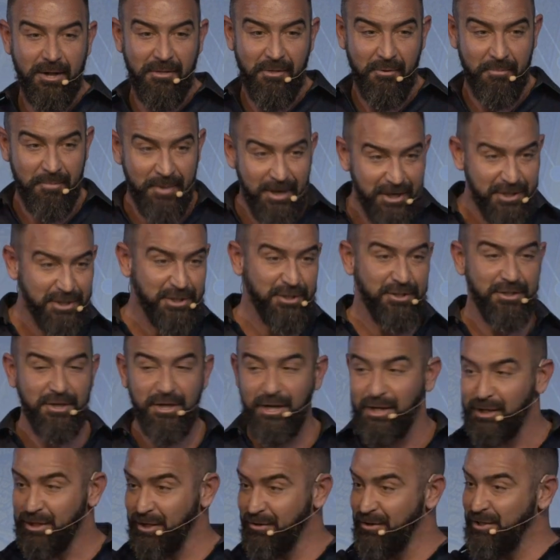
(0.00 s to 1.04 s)
in the mission
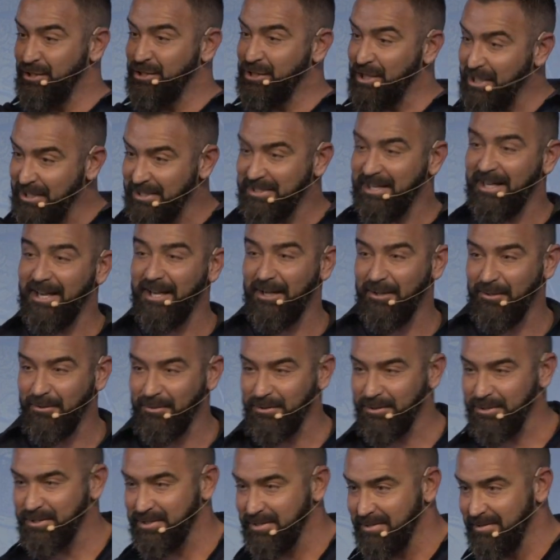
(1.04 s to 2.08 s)
to the
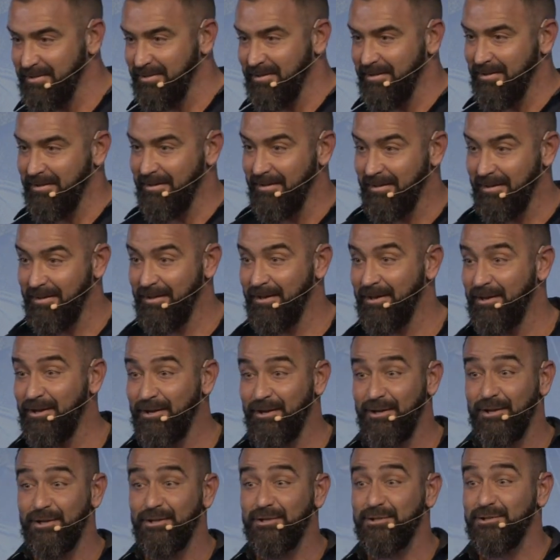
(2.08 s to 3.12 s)
Gentiles?
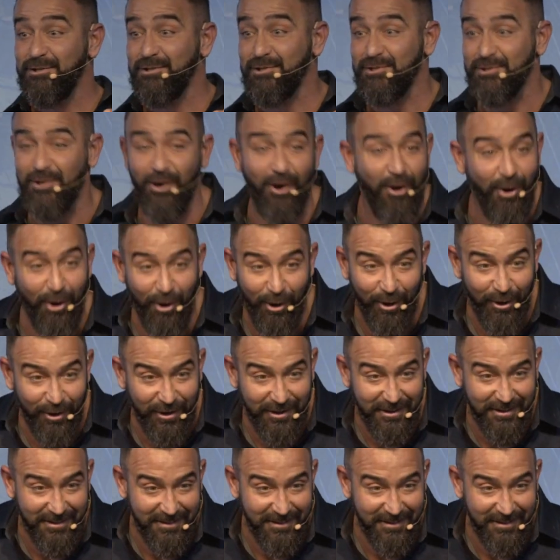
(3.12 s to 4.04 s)
Saul.